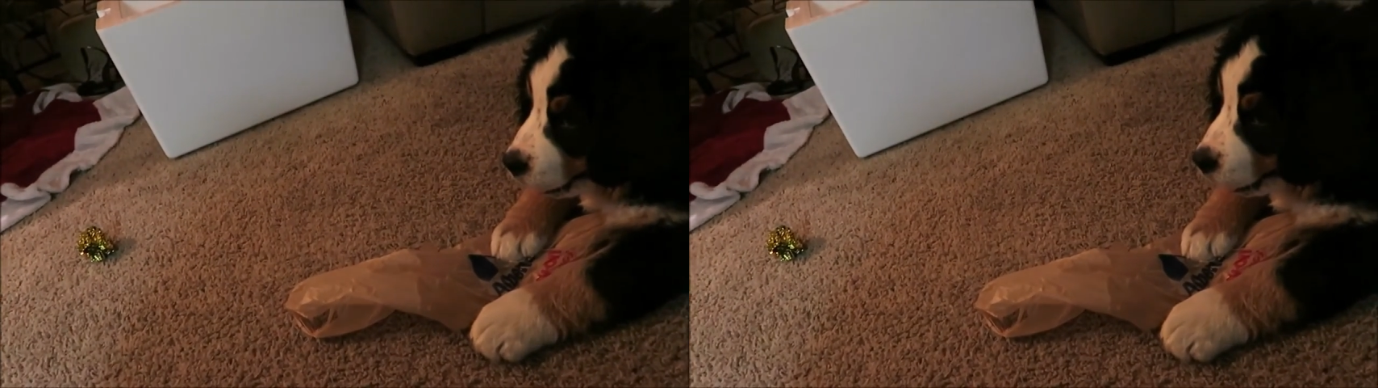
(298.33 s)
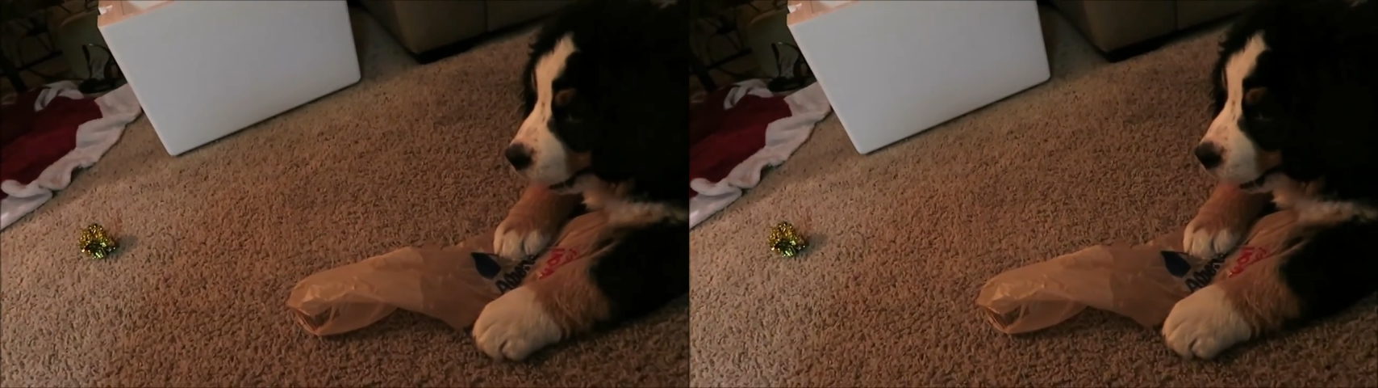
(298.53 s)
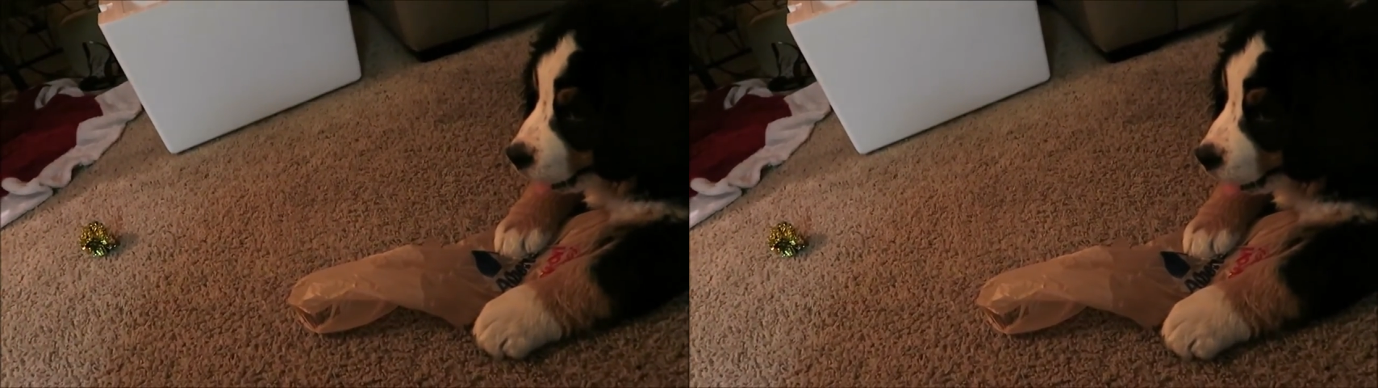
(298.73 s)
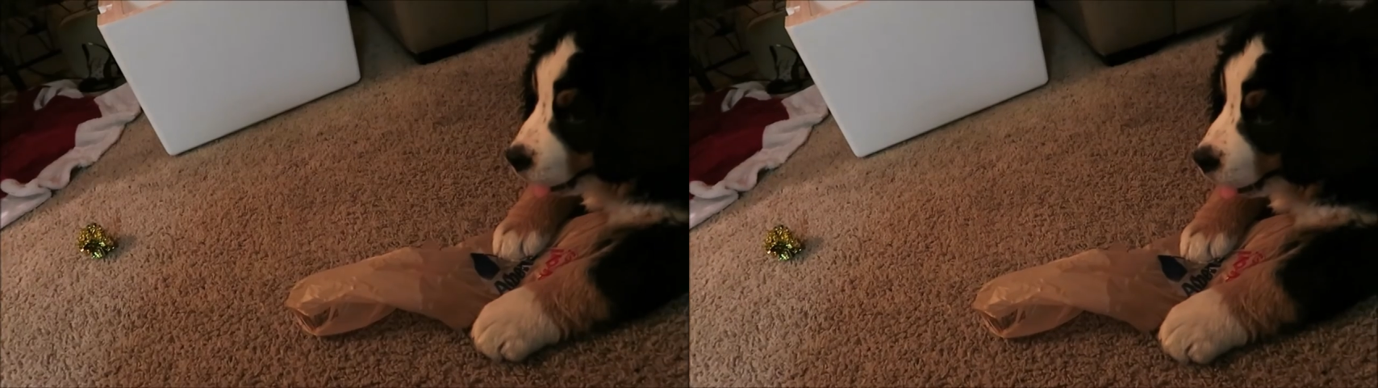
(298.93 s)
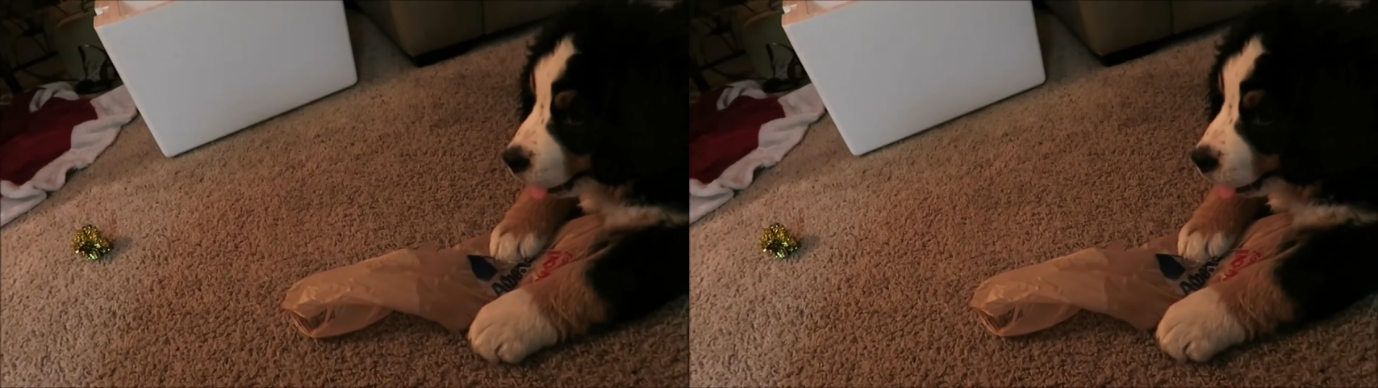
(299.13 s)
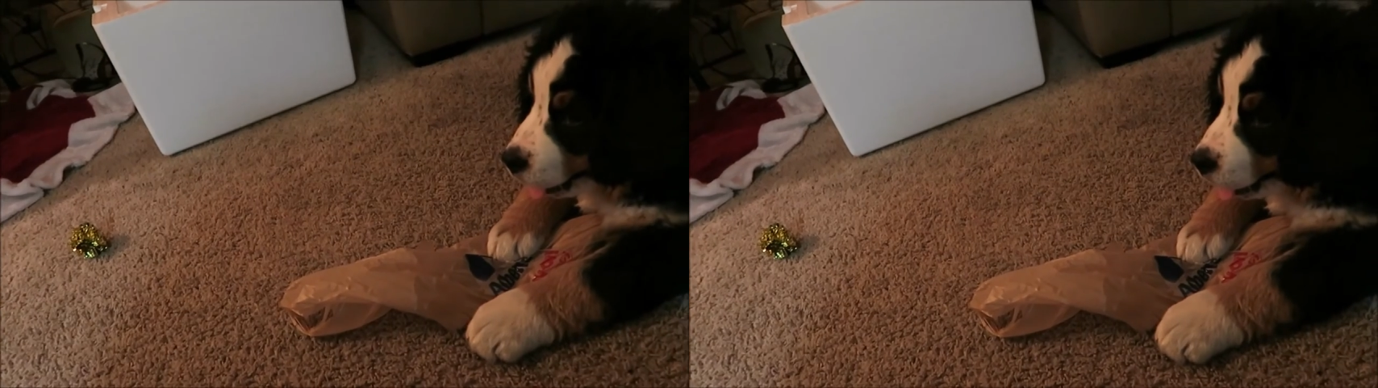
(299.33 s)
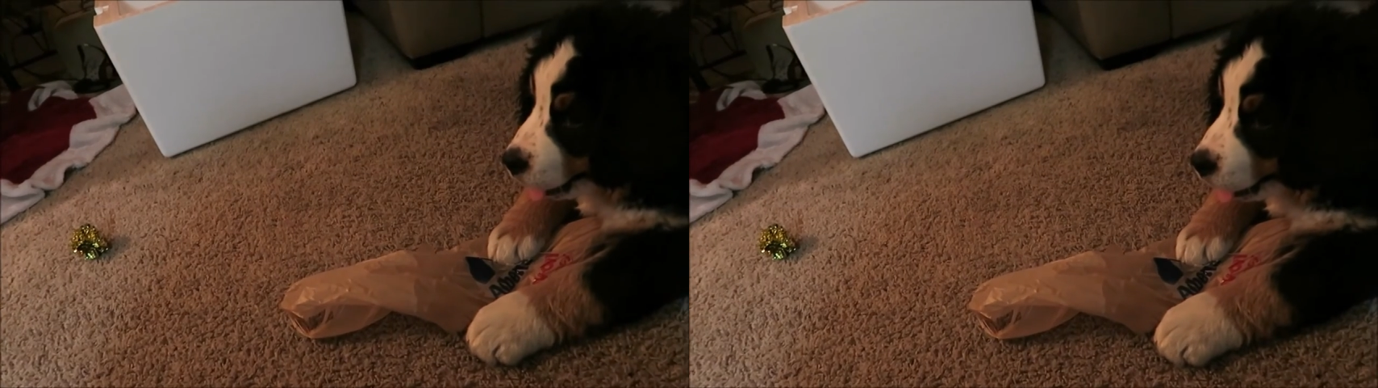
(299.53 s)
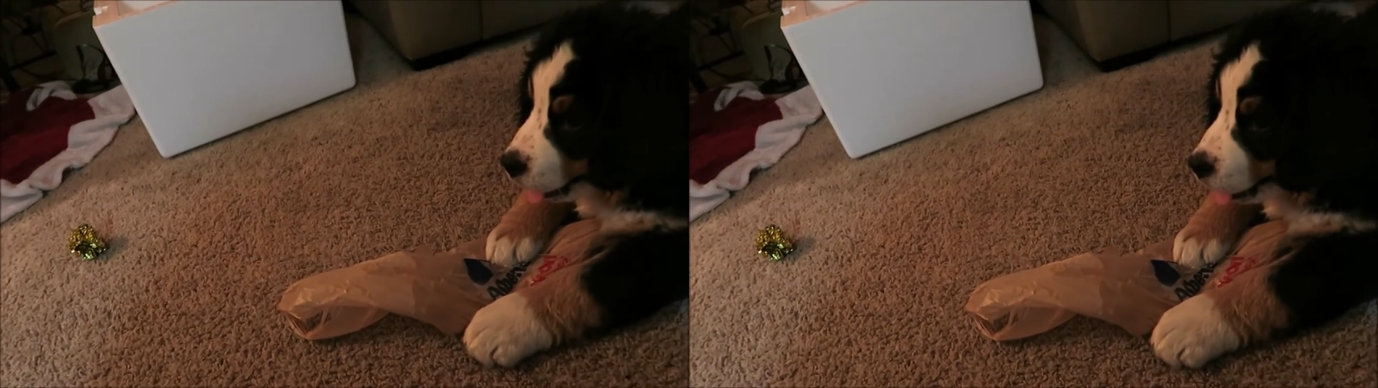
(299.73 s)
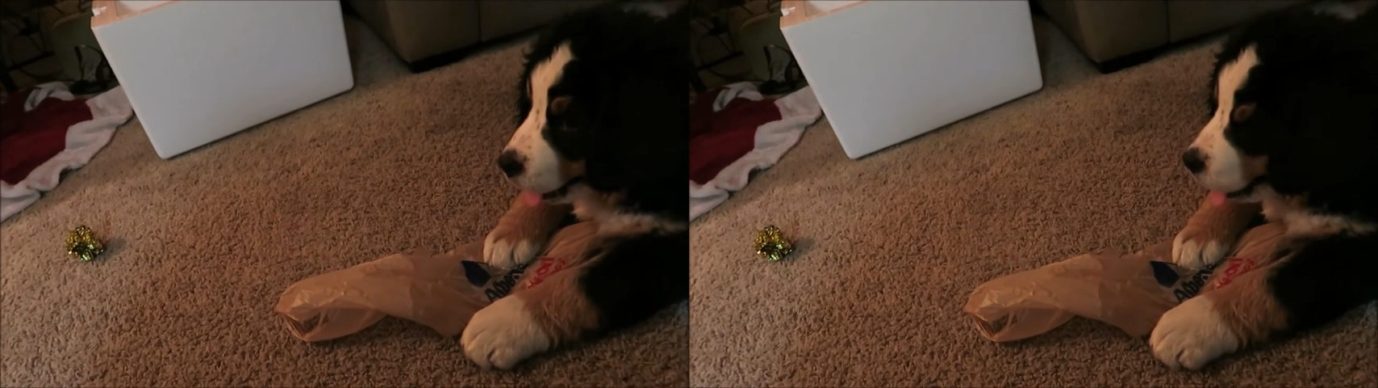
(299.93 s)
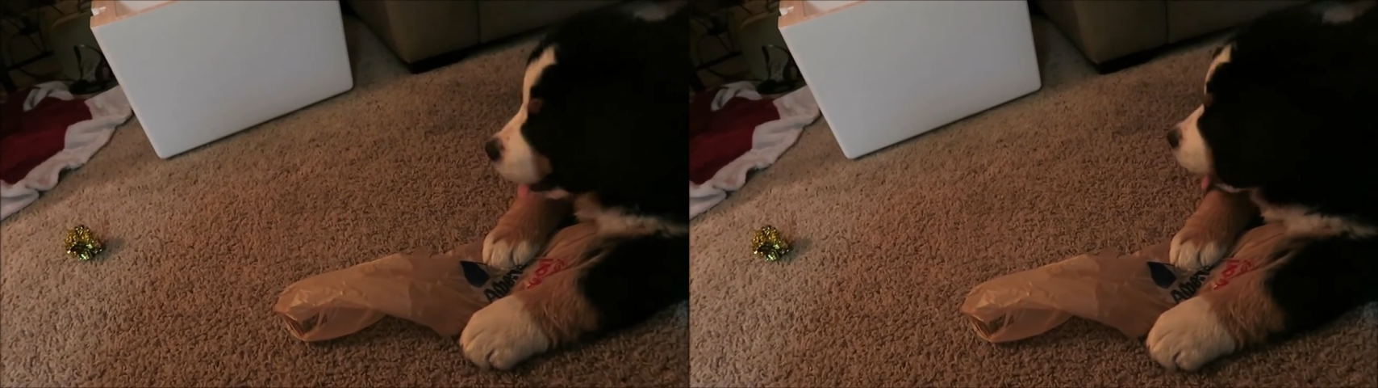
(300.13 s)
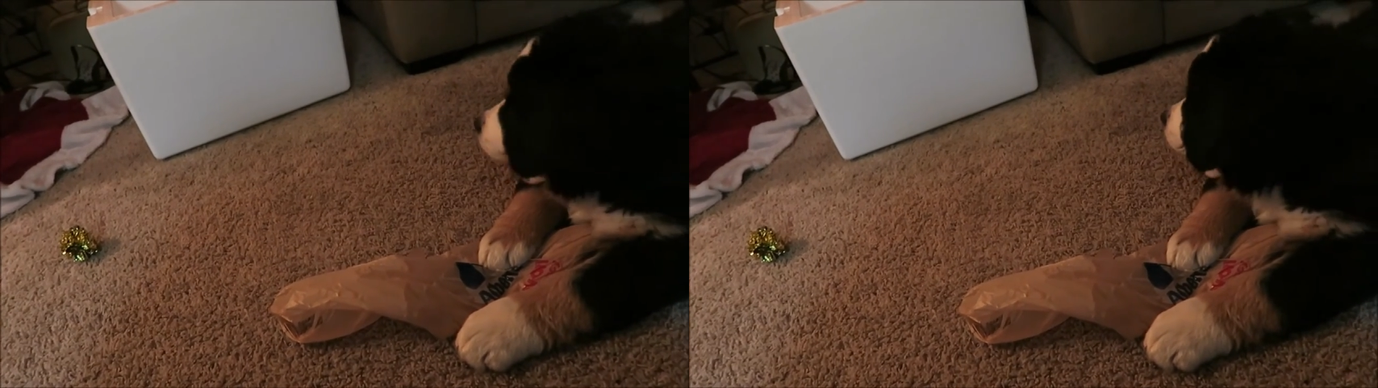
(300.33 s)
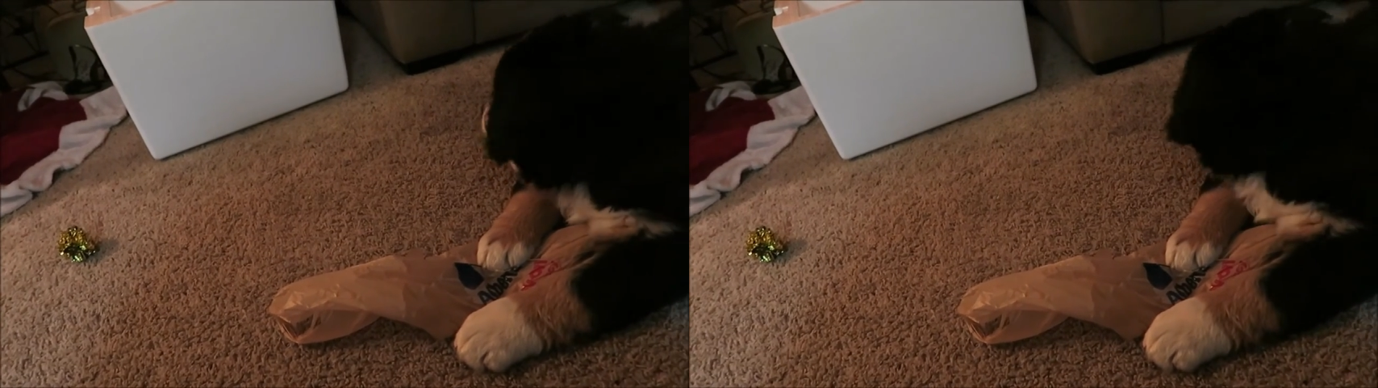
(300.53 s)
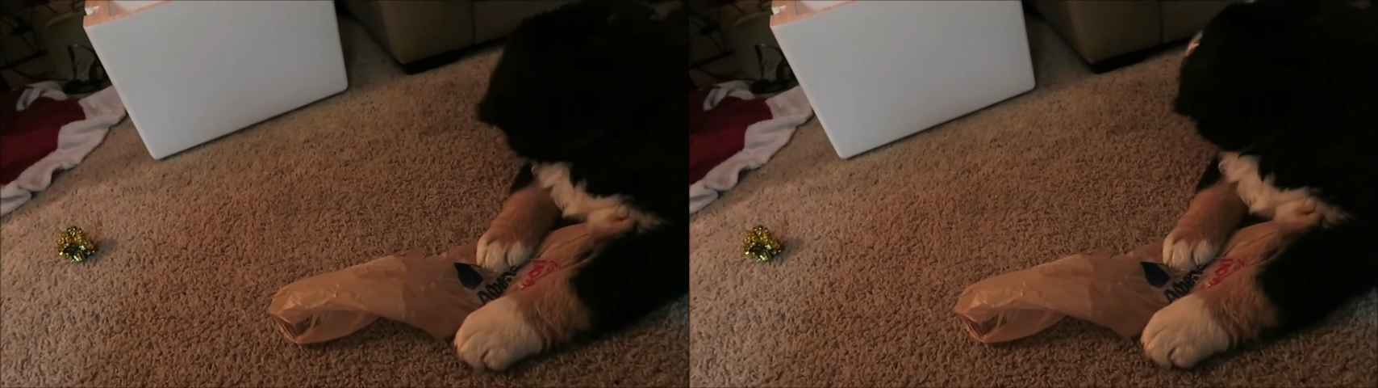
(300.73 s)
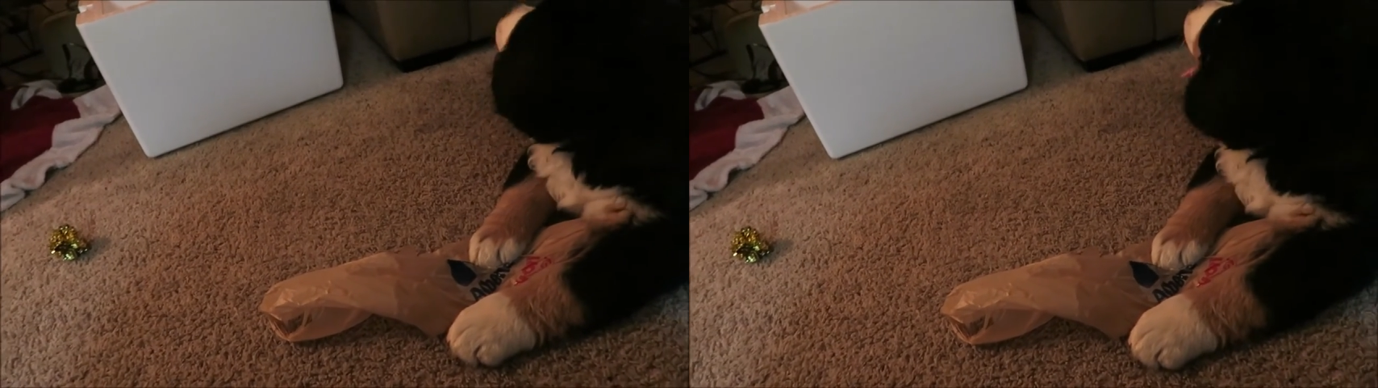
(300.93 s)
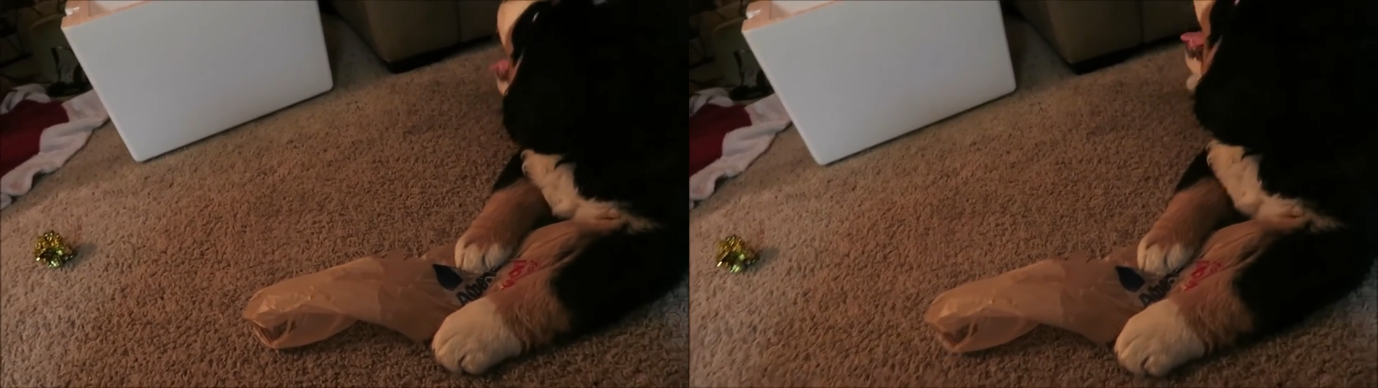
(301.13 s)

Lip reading: (no speaker visible)